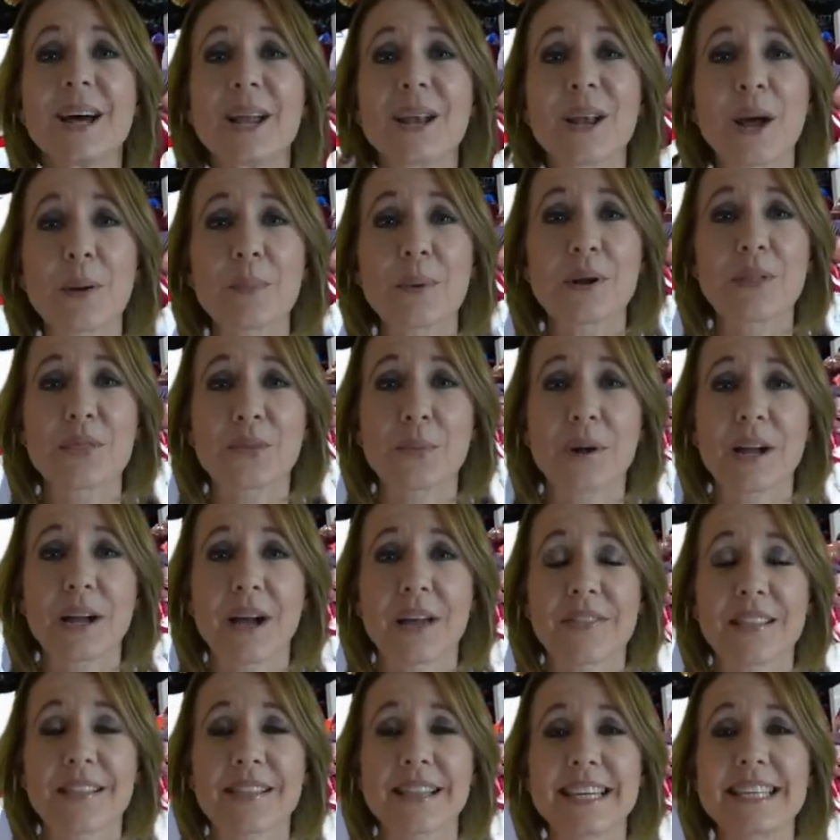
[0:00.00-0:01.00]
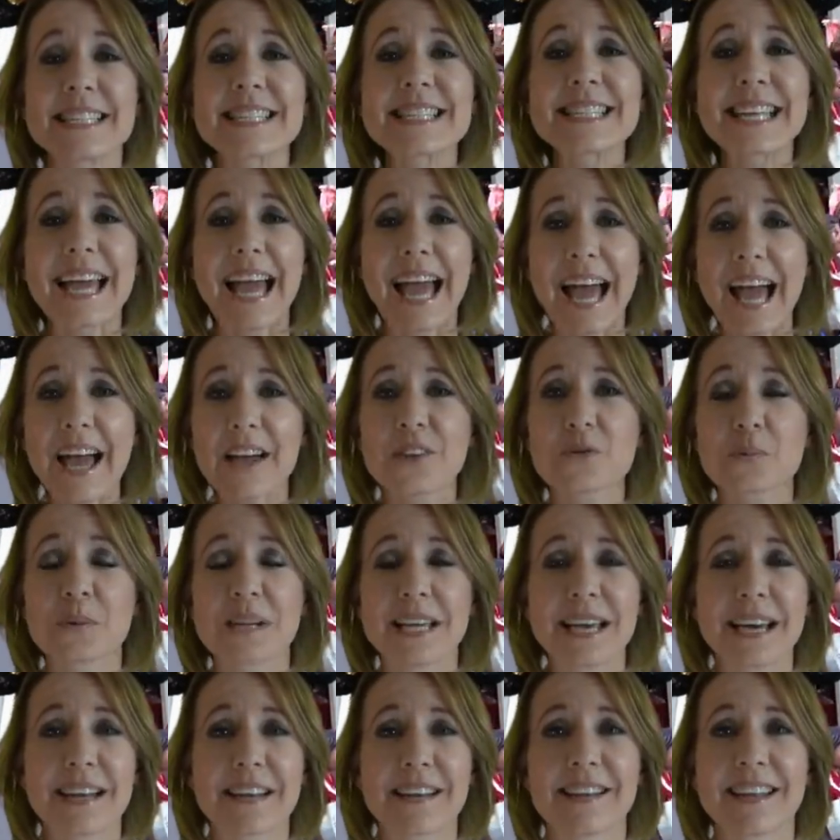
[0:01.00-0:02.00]
Number three on the list, as we
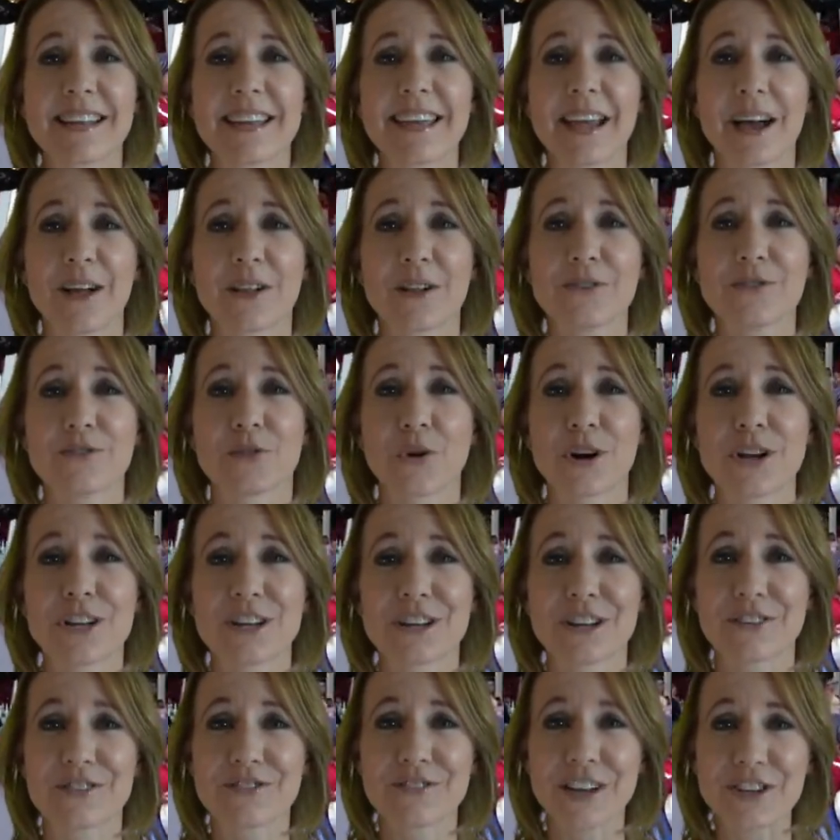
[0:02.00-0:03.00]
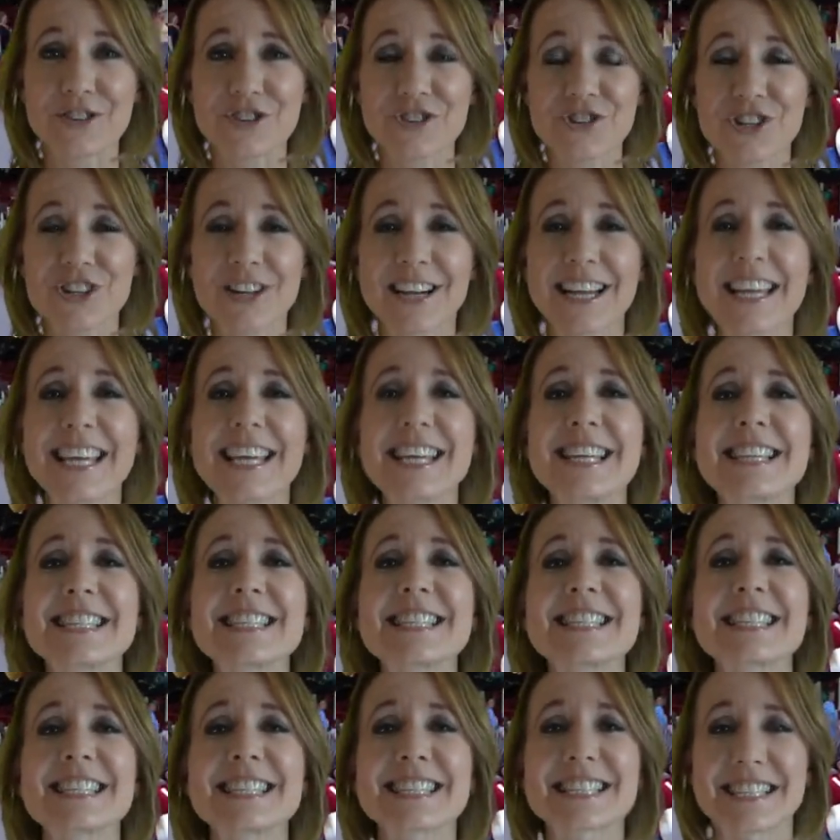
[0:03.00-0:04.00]
head into California Adventure,
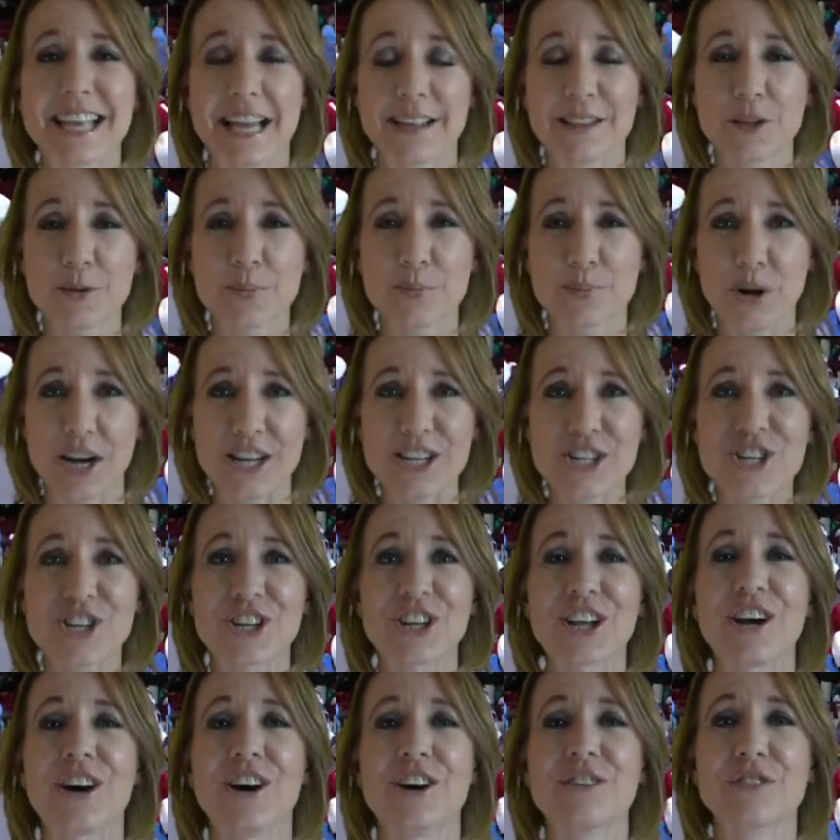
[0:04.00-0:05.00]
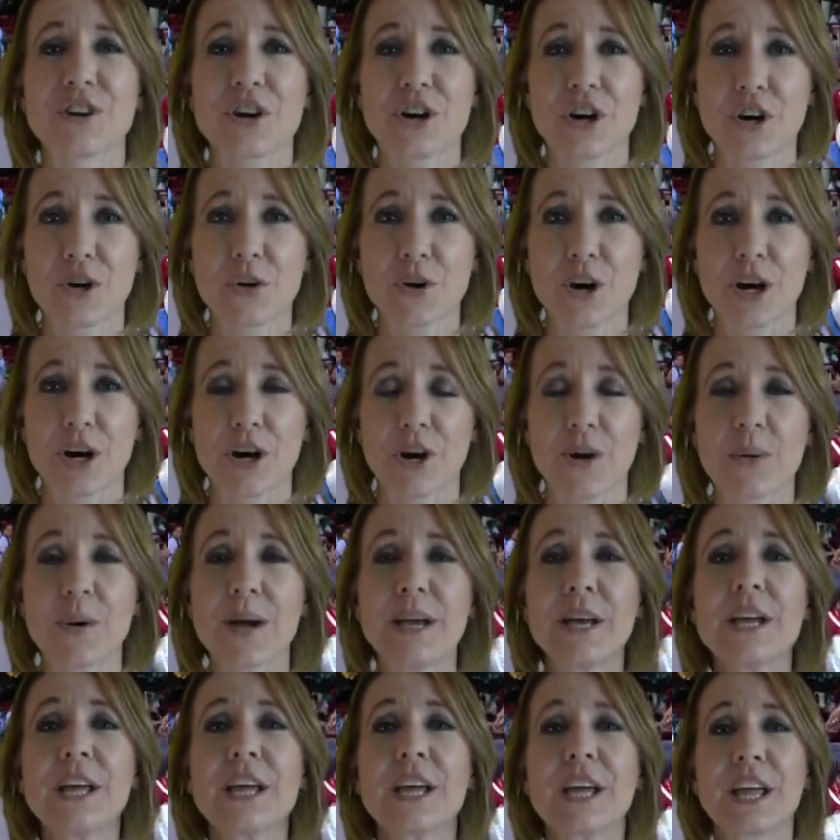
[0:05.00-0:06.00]
is the celebration of Coco.
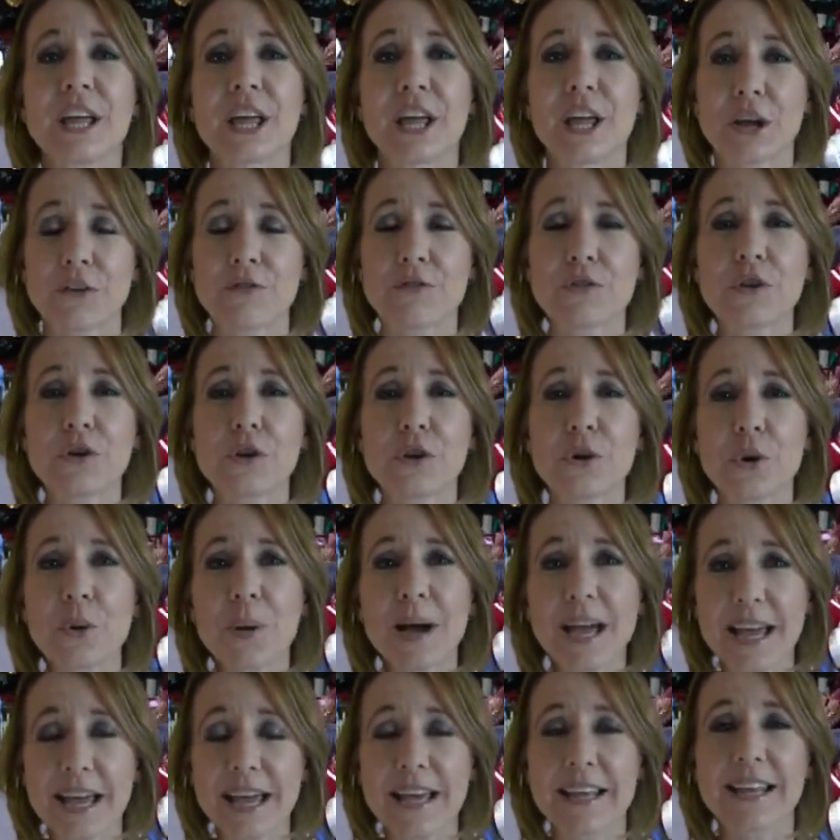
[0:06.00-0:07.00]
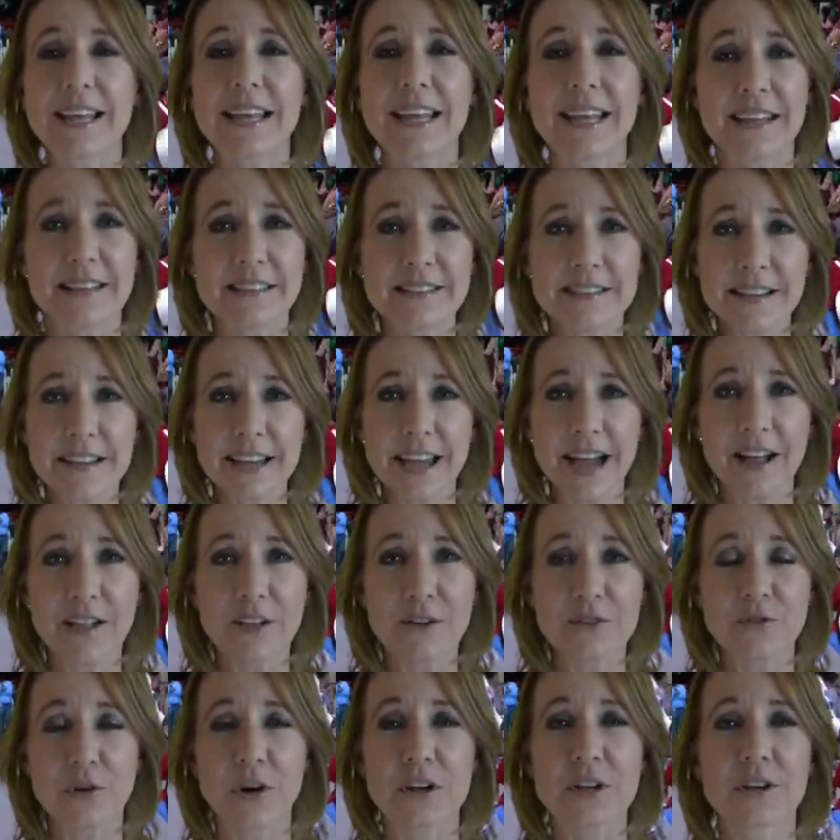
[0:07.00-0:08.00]
If you head into
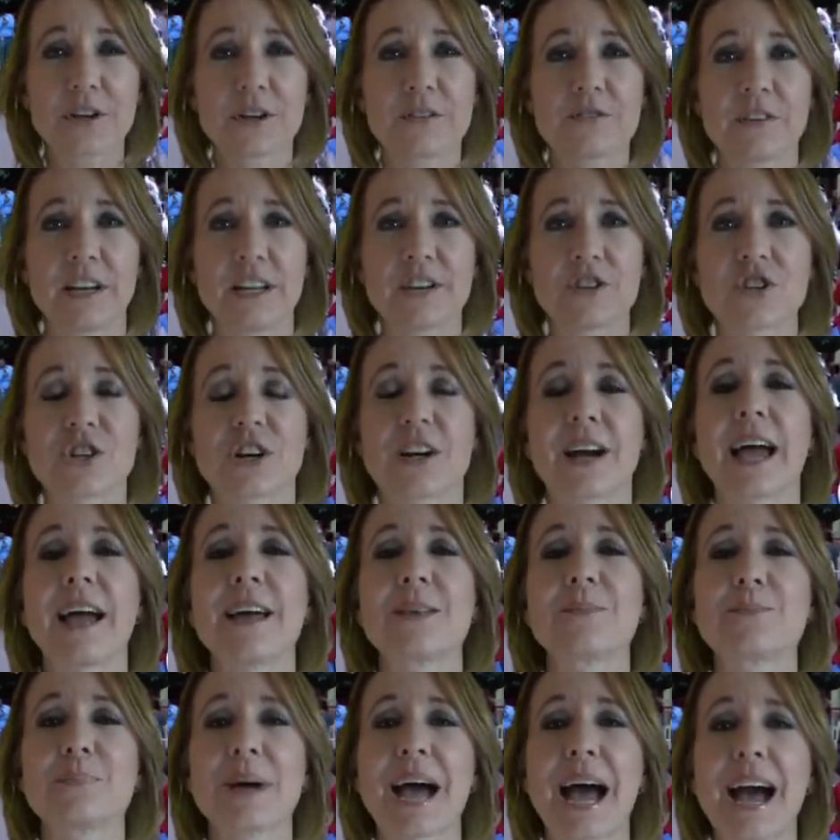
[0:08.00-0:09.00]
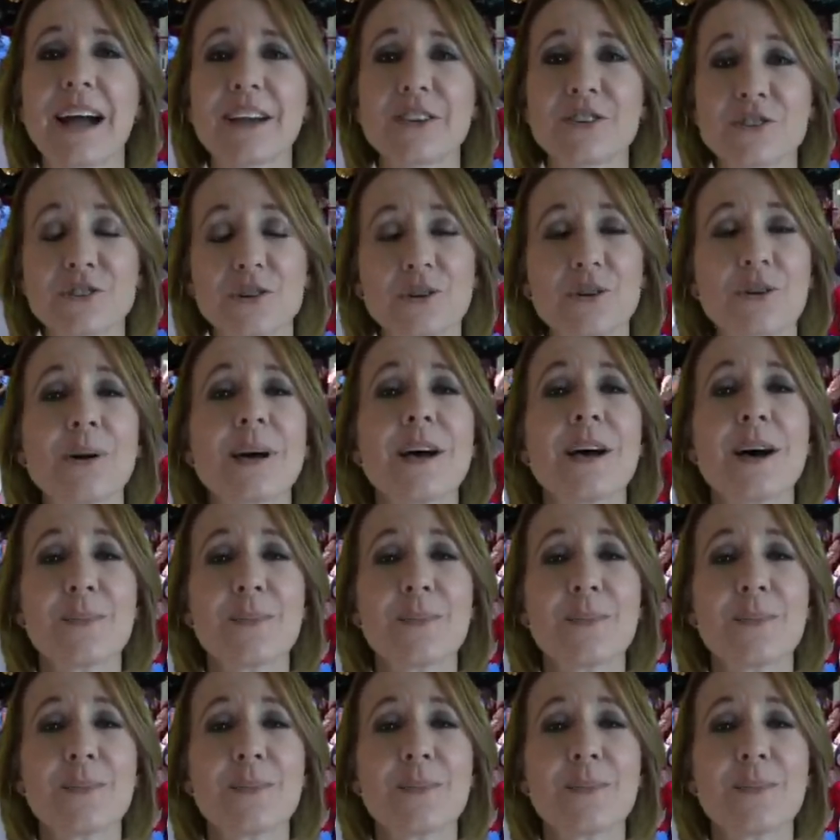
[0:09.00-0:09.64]
California Adventure and back to